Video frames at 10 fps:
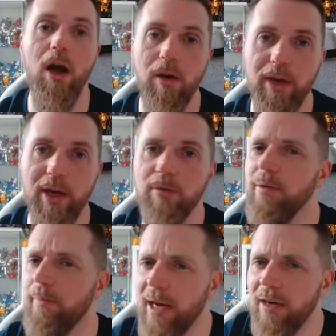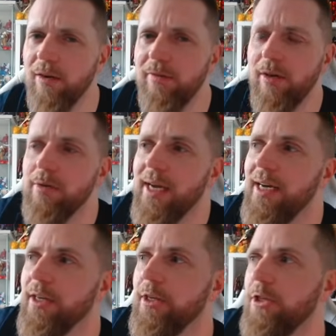Okay, we're back on
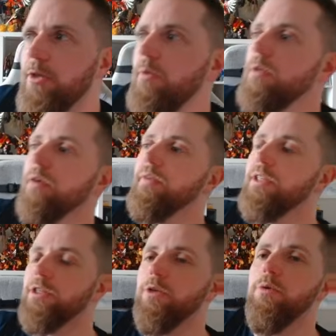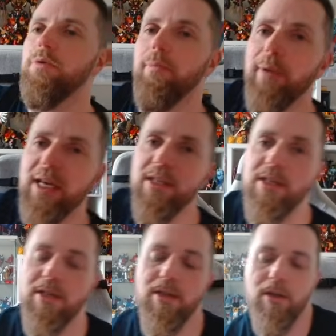Volcanicus, sort of. It's just called the
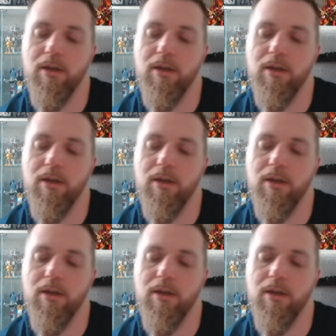Beast.